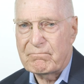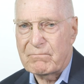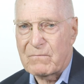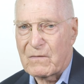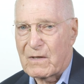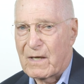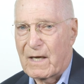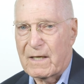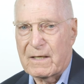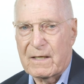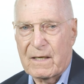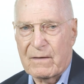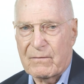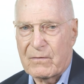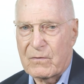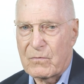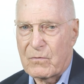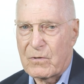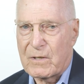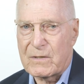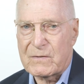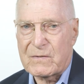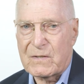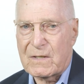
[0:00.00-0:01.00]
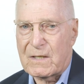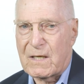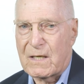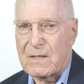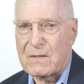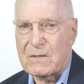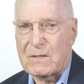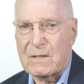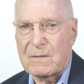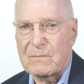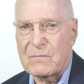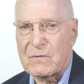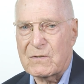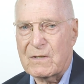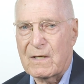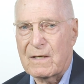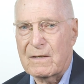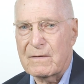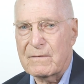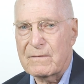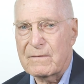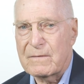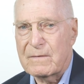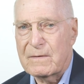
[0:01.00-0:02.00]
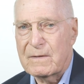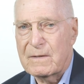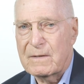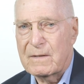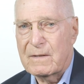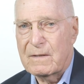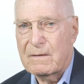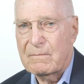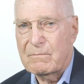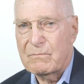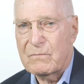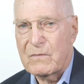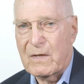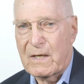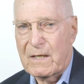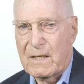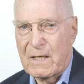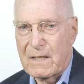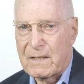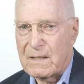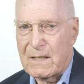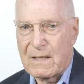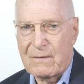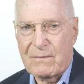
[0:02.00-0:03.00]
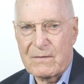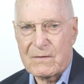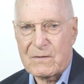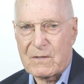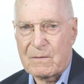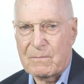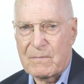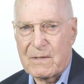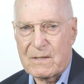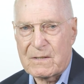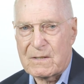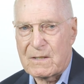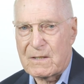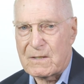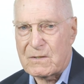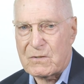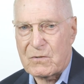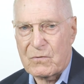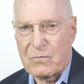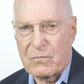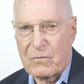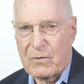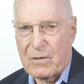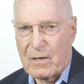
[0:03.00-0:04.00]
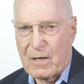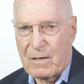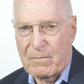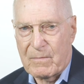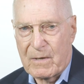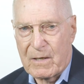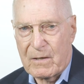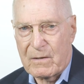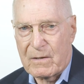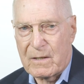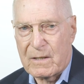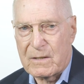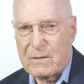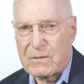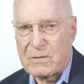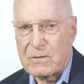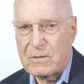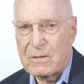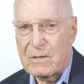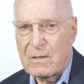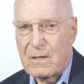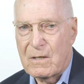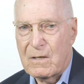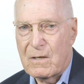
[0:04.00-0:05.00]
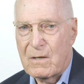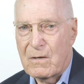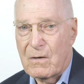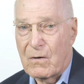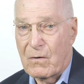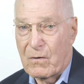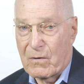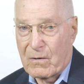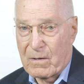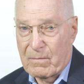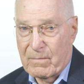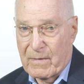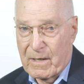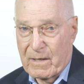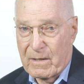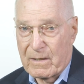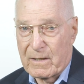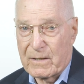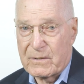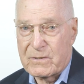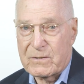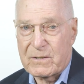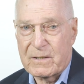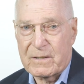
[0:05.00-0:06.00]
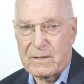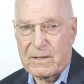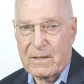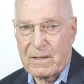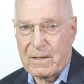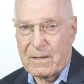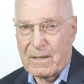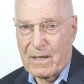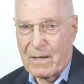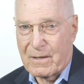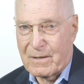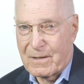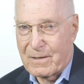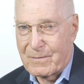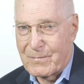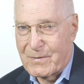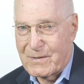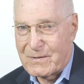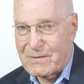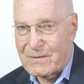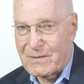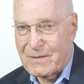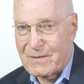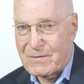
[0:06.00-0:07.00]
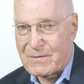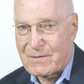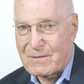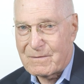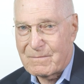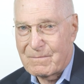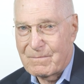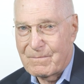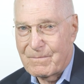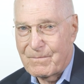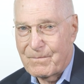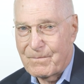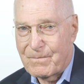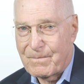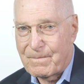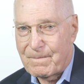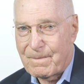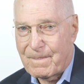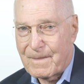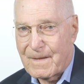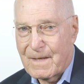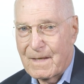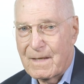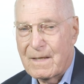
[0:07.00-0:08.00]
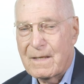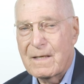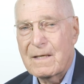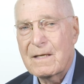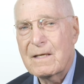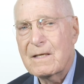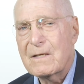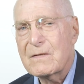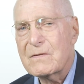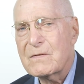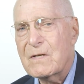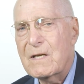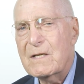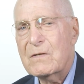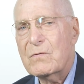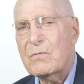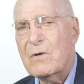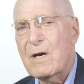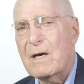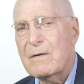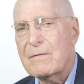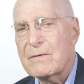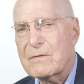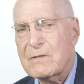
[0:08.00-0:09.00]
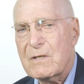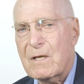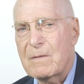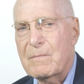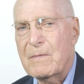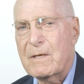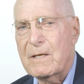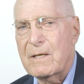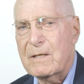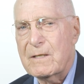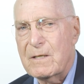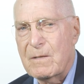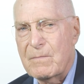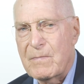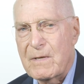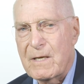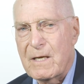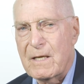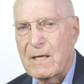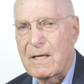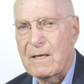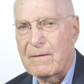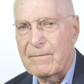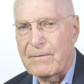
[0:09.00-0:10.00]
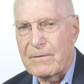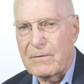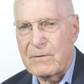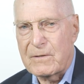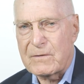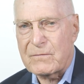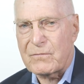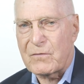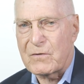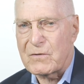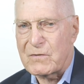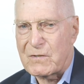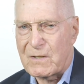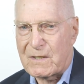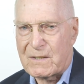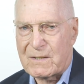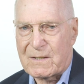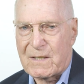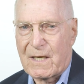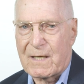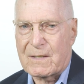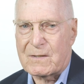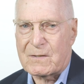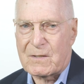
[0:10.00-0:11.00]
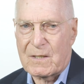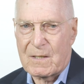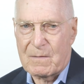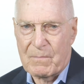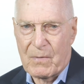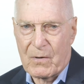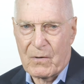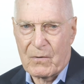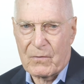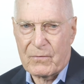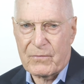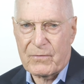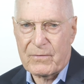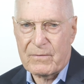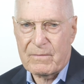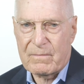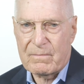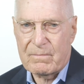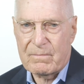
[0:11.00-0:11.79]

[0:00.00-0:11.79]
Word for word: God never works against Himself. He didn't give us a business to ruin our marriage, or a marriage to tear down our business. C12 is committed to be an influence for success in both.